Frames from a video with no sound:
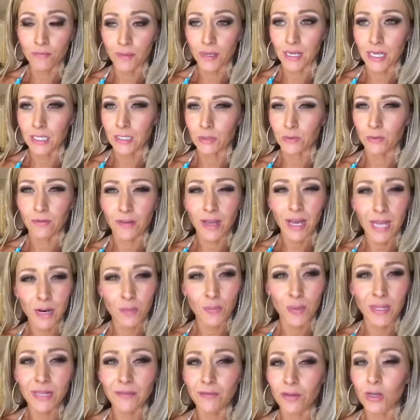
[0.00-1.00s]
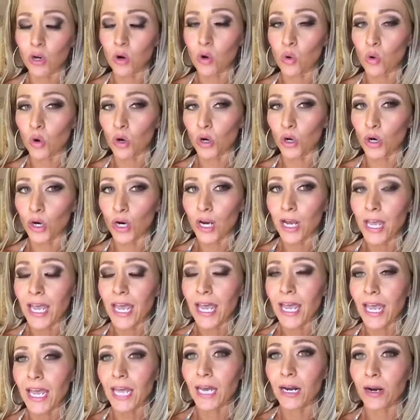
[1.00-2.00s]
because we live on a corner
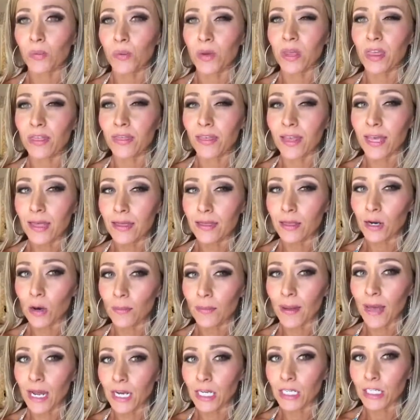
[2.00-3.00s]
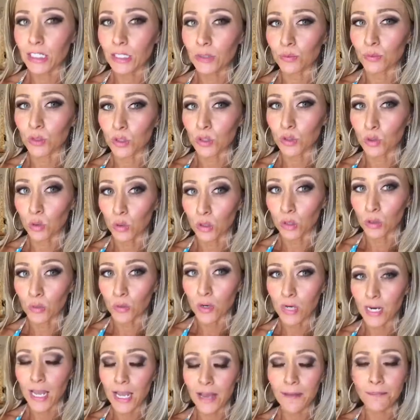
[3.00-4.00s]
and we think that our packages were stolen
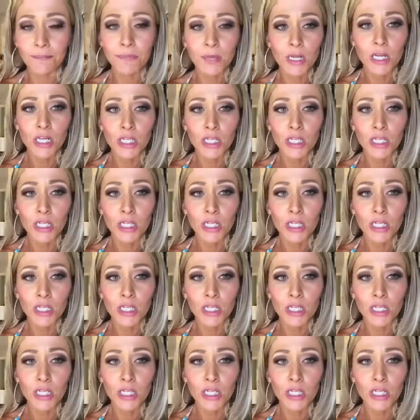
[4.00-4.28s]
one day.